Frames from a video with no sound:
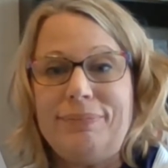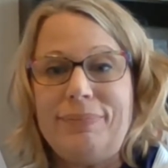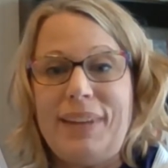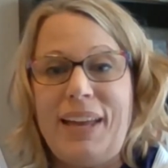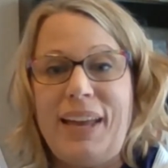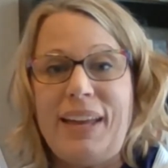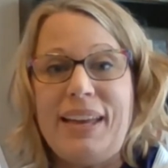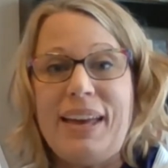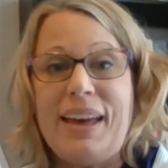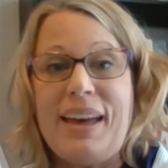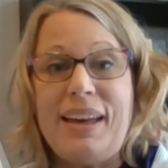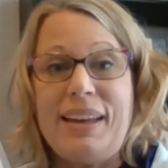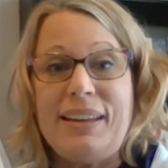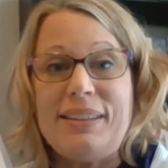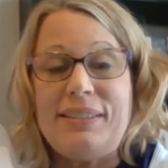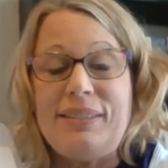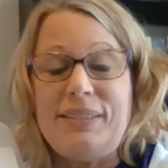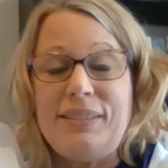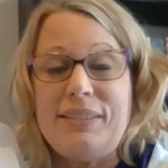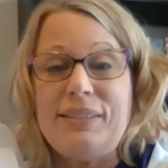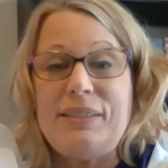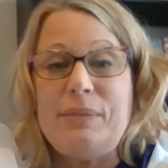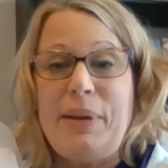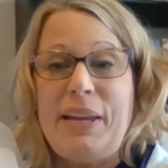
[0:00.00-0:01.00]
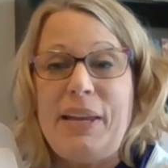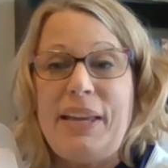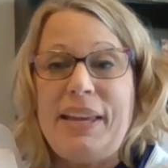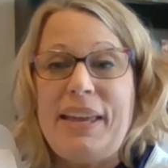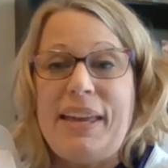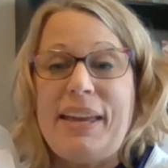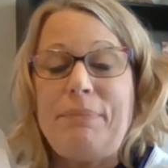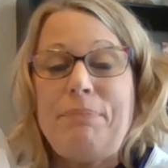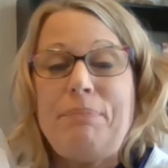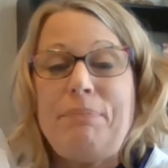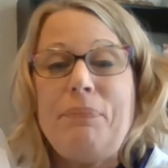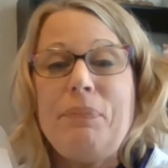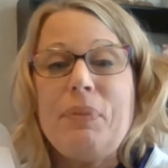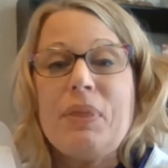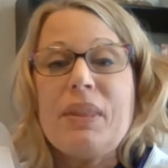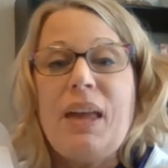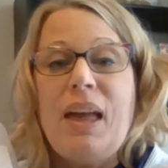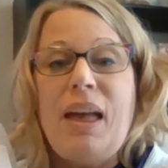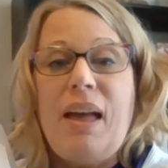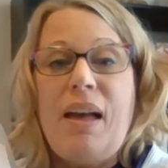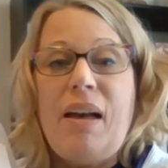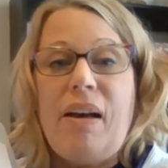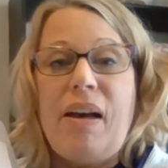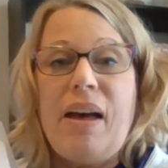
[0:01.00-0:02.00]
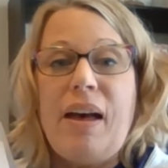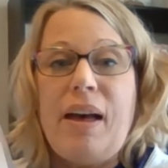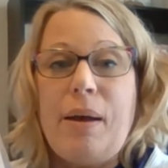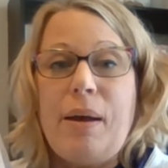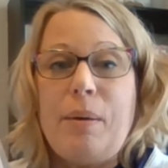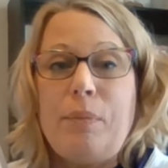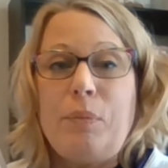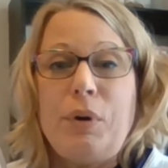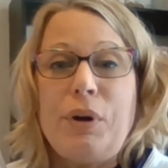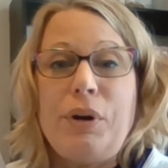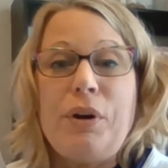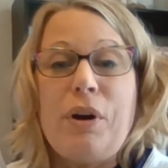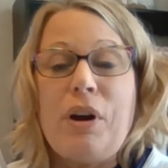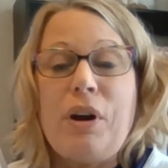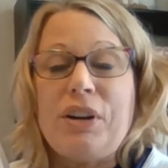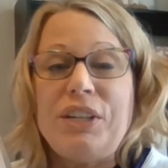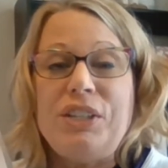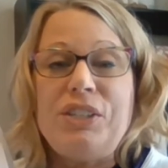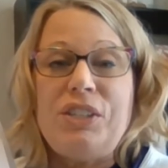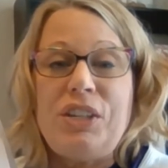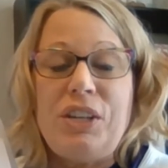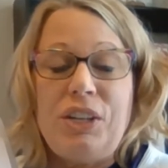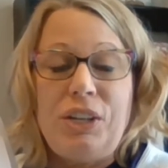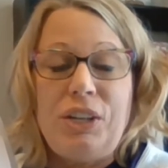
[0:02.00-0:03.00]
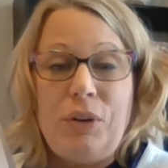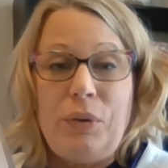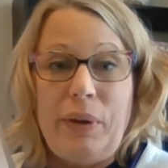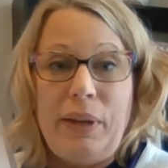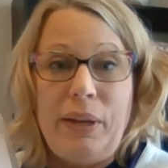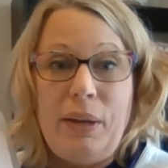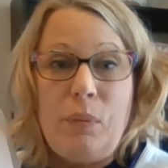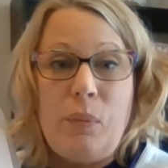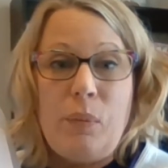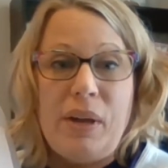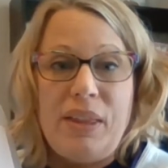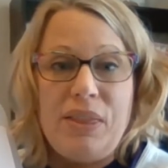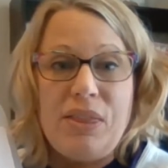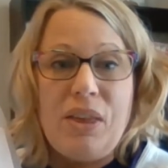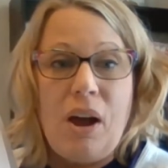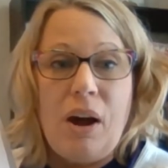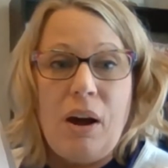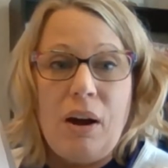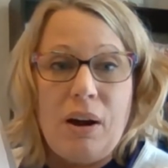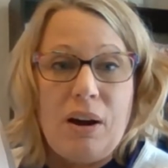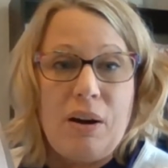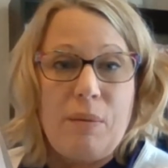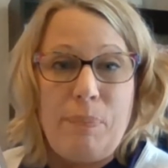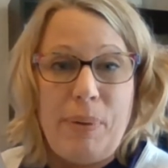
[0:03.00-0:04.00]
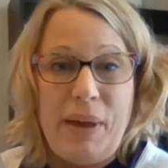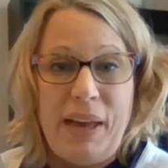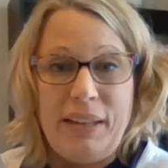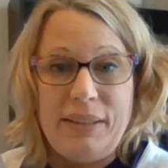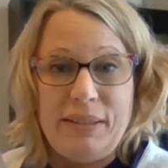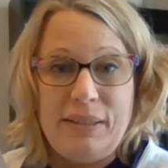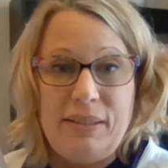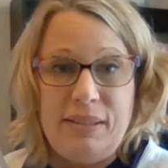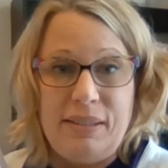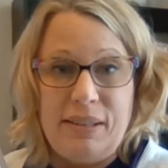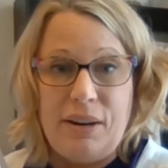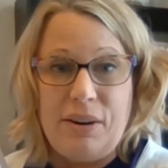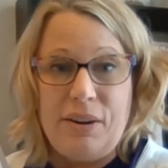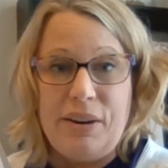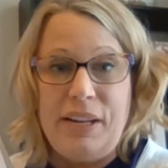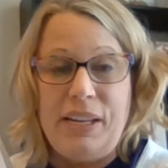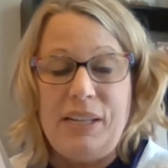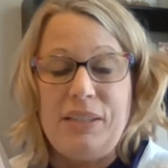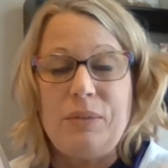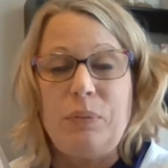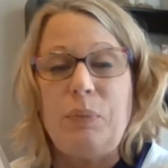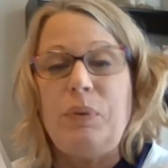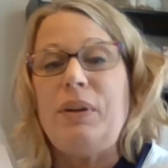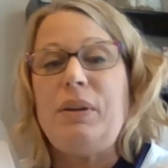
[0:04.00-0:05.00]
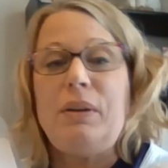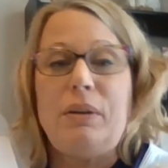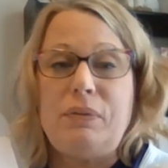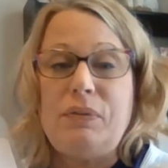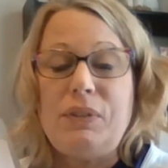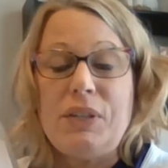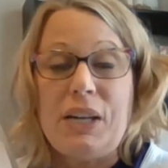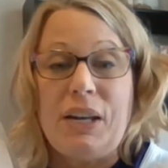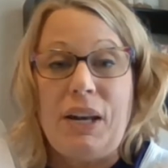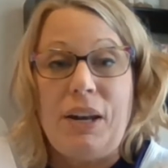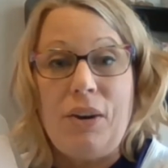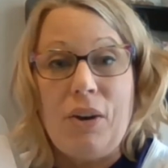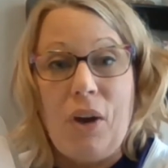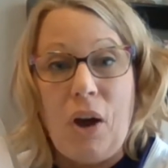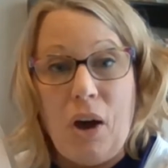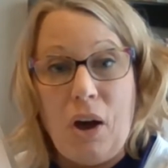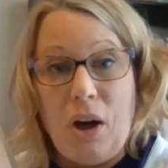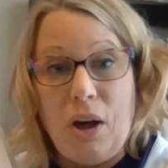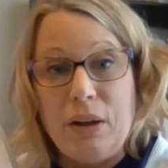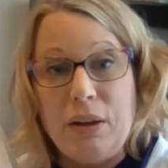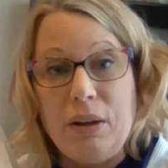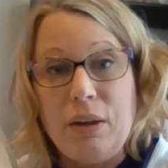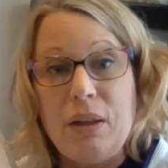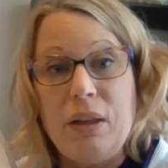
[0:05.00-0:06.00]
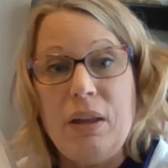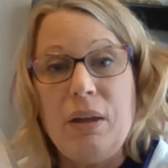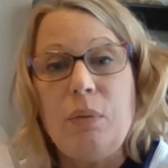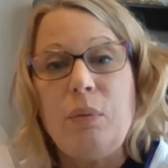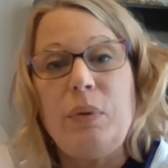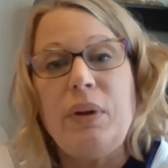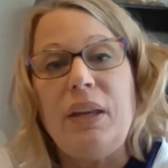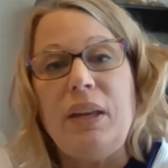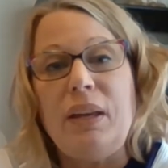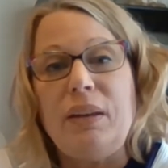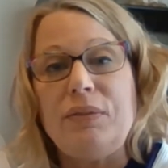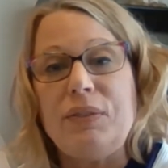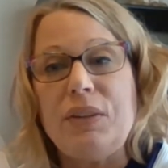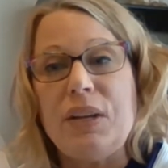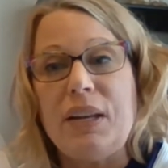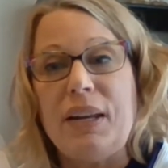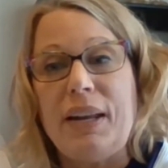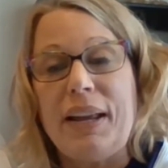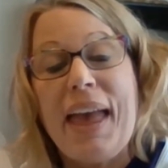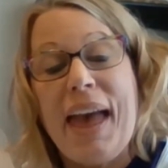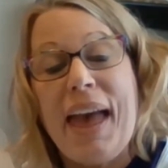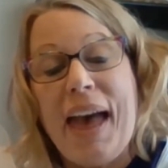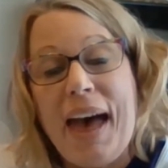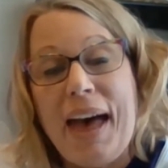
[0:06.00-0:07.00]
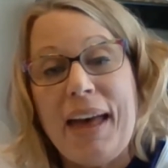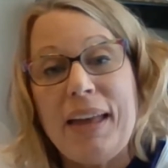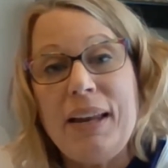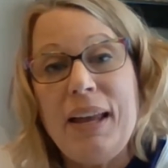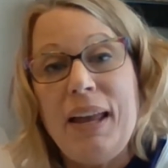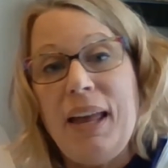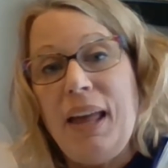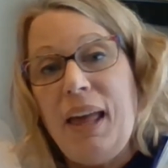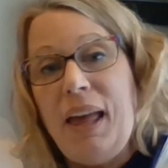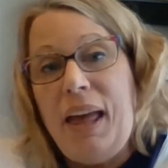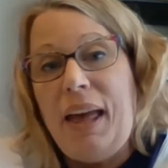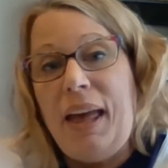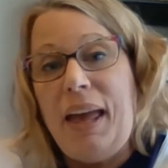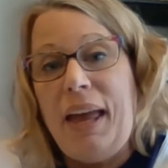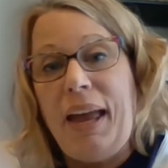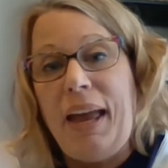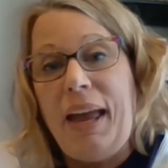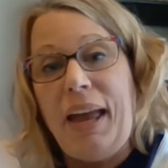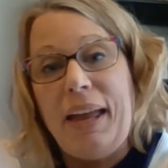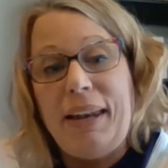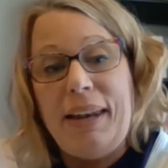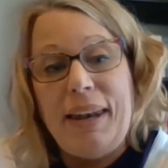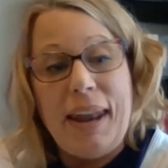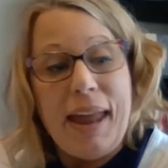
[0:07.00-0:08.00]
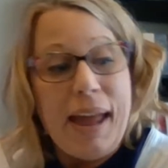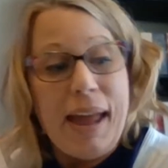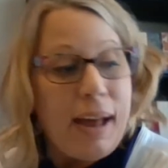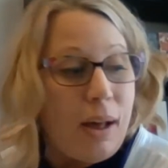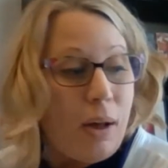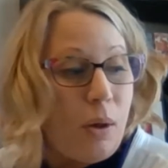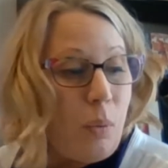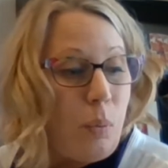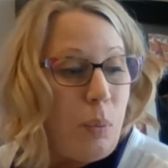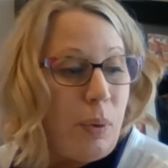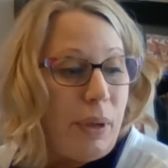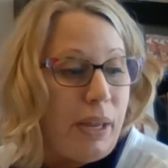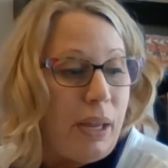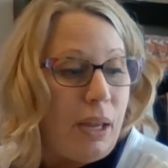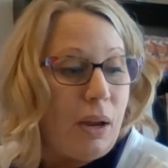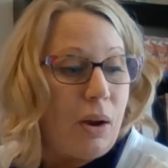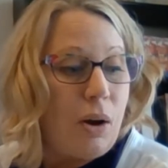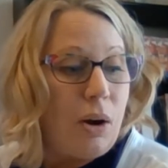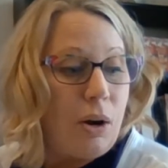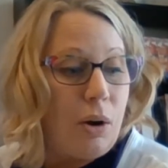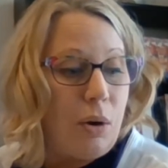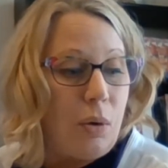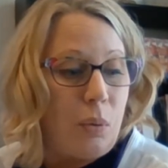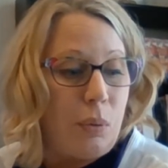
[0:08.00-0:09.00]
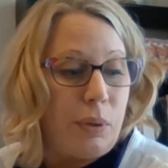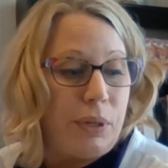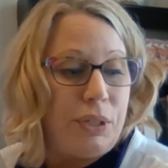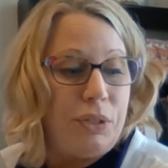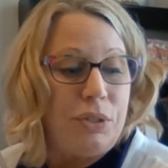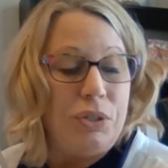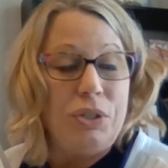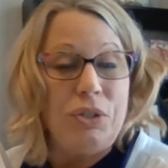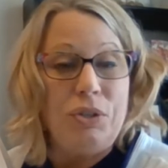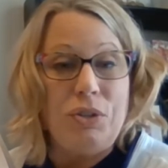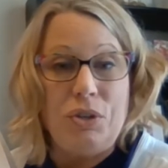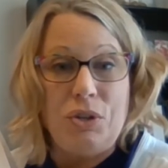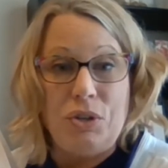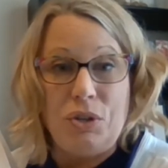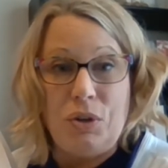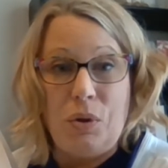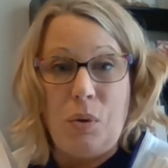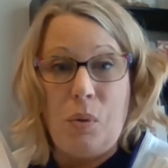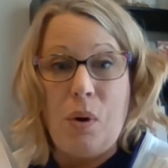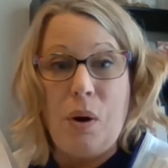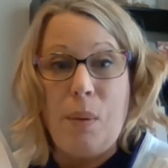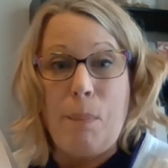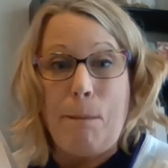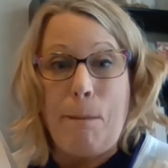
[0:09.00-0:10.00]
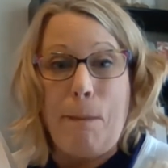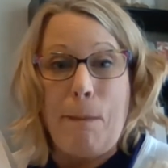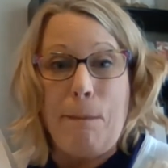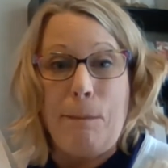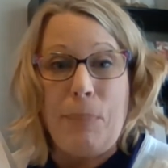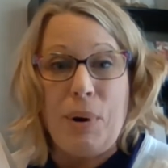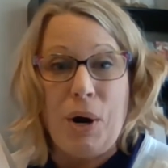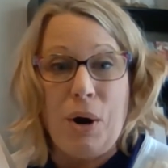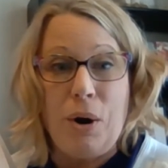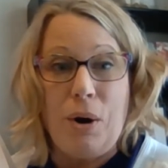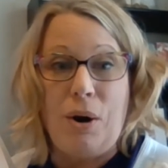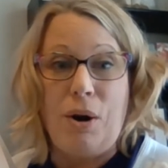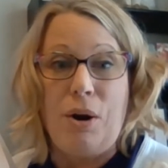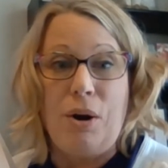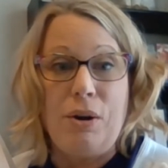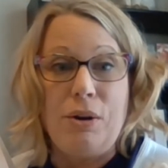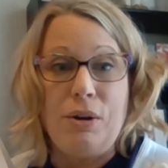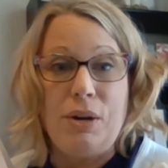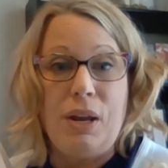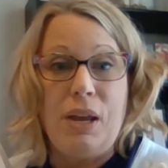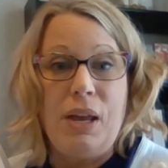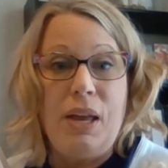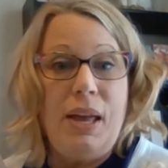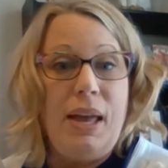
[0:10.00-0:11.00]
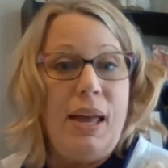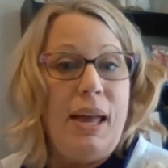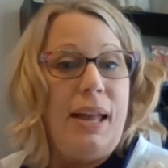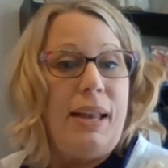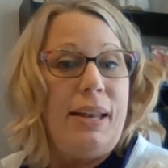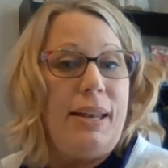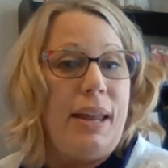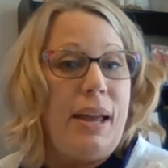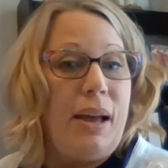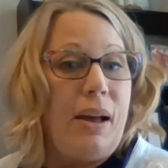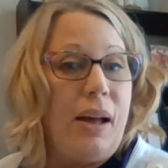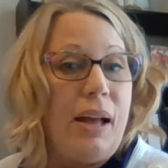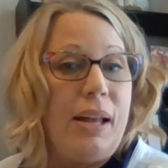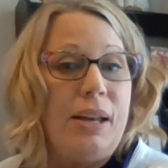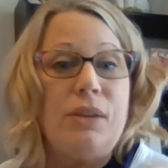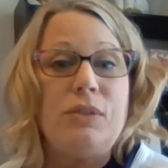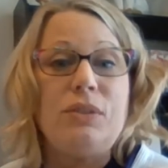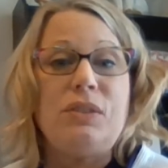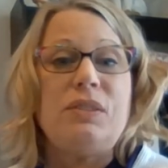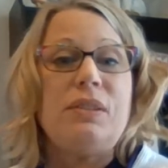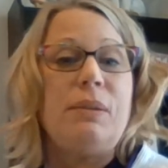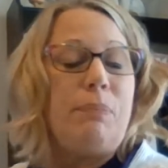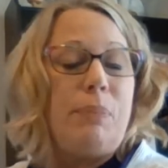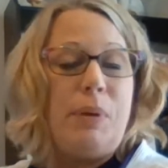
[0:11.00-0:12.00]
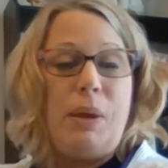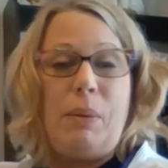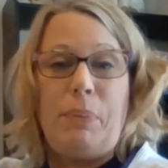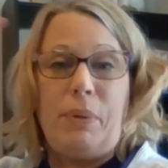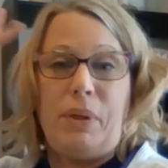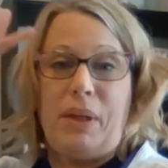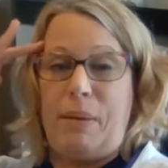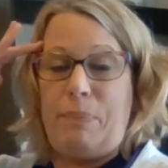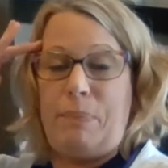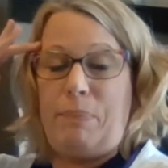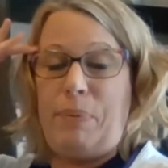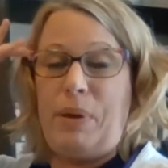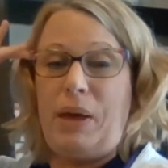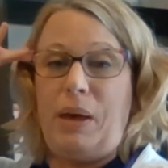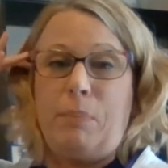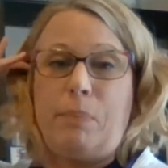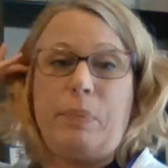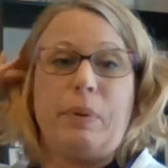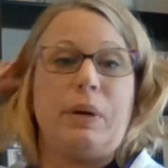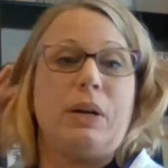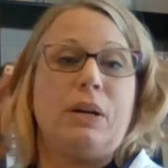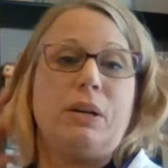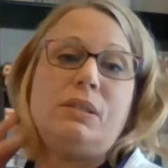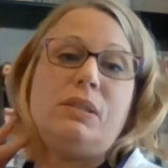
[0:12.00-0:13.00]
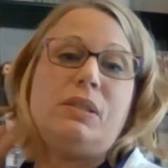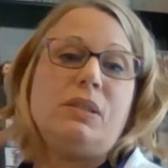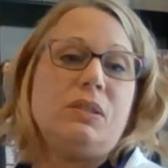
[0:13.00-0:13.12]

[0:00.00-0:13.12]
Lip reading: Hi guys, it's me again. We are continuing with our pet series. We've done a dog, we've done a cat, and now we are going to do a bird. Now, I know some people have pet birds.